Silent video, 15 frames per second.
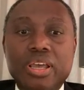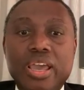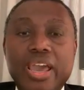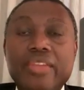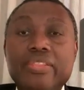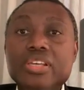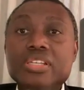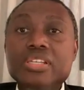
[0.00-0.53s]

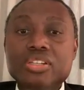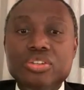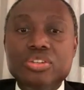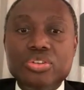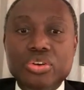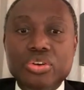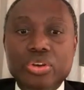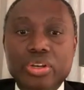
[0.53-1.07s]
And this in
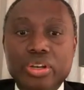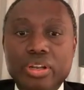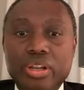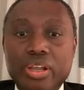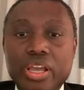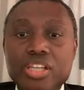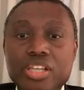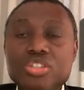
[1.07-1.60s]
turn
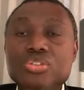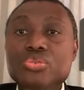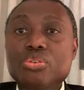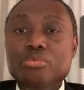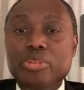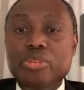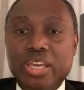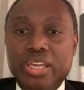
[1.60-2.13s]
has two
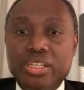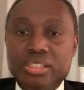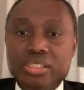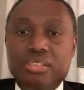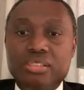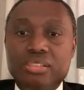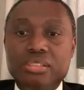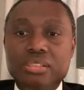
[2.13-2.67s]

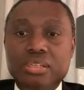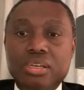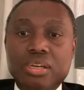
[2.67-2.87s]
implications,